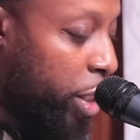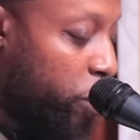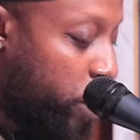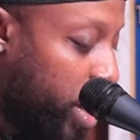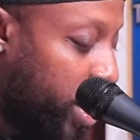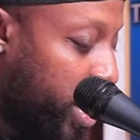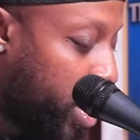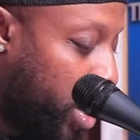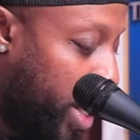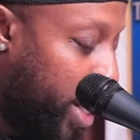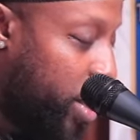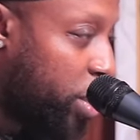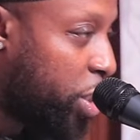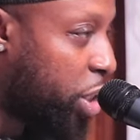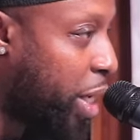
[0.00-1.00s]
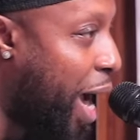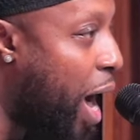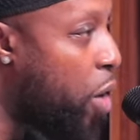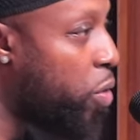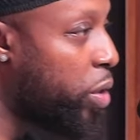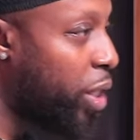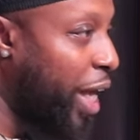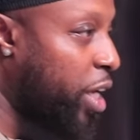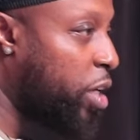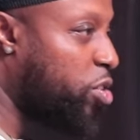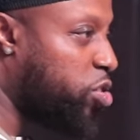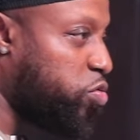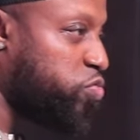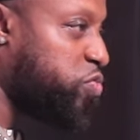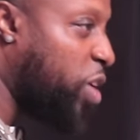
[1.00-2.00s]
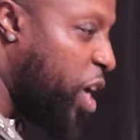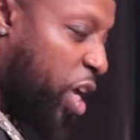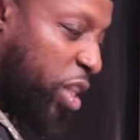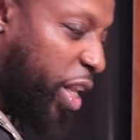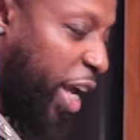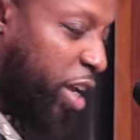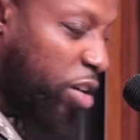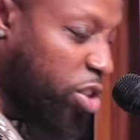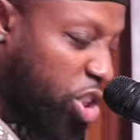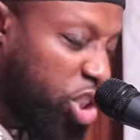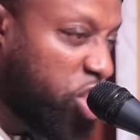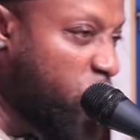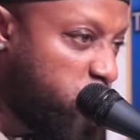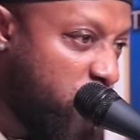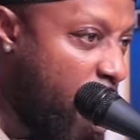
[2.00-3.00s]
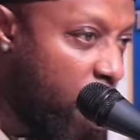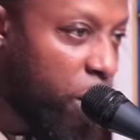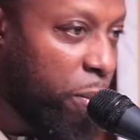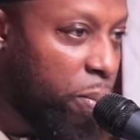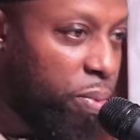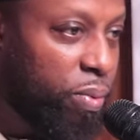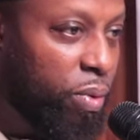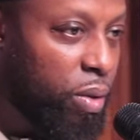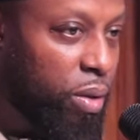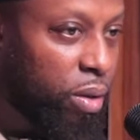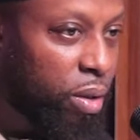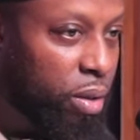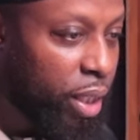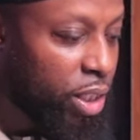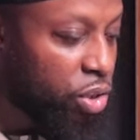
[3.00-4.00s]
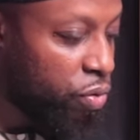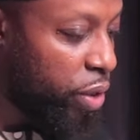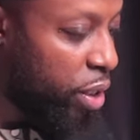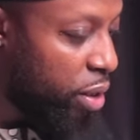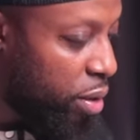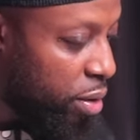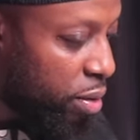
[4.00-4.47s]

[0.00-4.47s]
really clean, scoured like like a scrub. Let's read.